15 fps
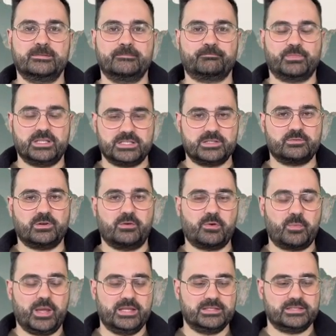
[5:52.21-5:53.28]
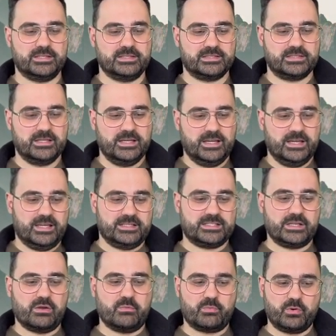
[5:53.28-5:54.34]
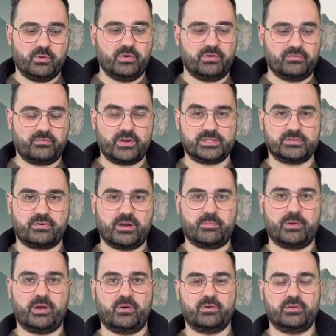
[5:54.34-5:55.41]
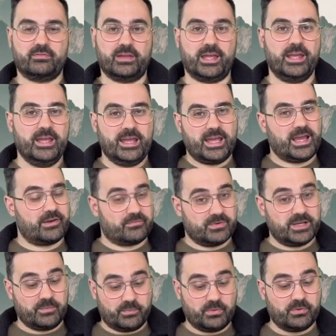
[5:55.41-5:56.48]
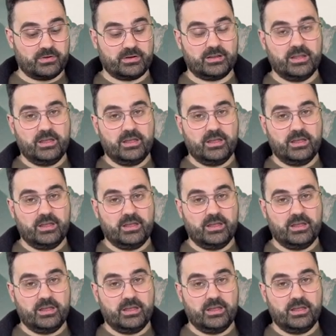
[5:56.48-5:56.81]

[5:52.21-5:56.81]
This is why repentance is so important for us to grab a hold of it and a really important